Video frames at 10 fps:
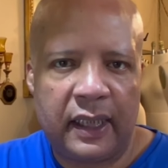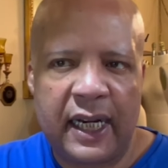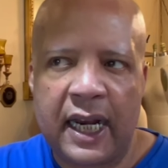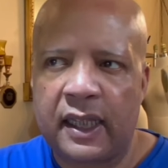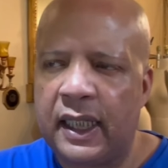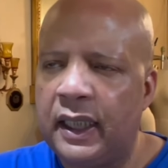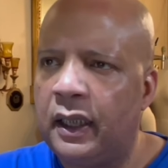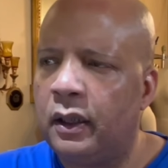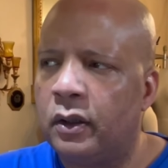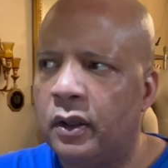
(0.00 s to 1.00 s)
and I think
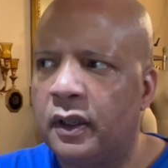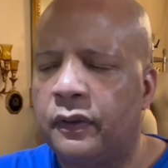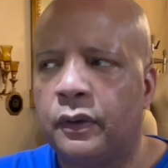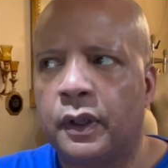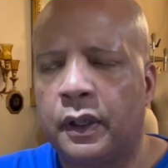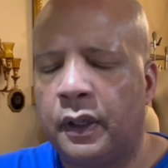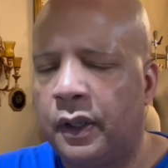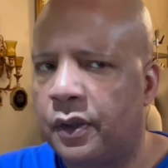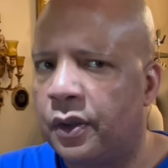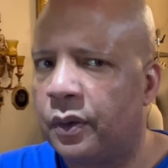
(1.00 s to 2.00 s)
he looked for a
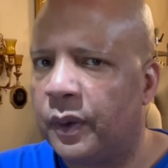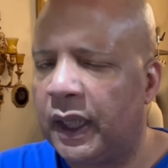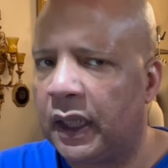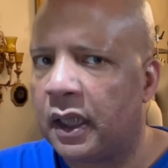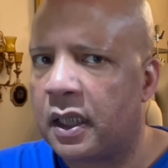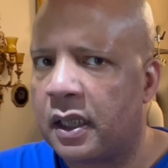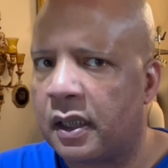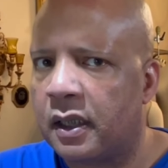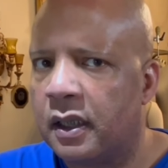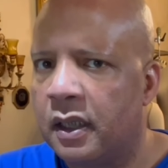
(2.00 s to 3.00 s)
good 2
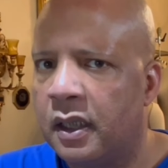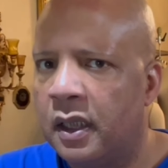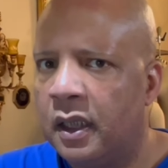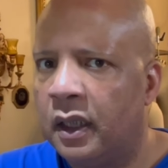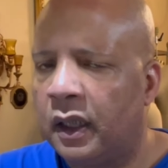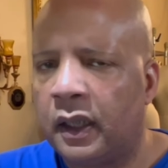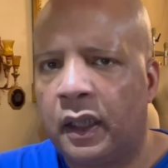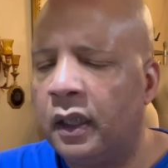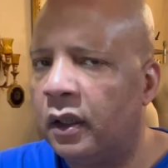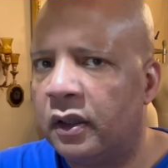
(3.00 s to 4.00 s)
weeks and
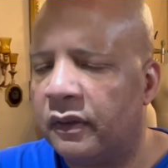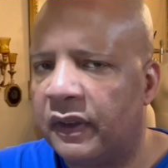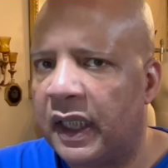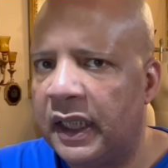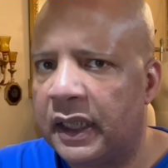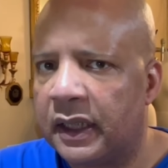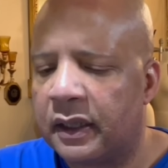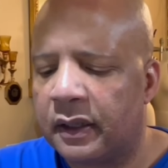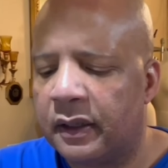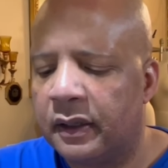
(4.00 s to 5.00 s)
he couldn't find it.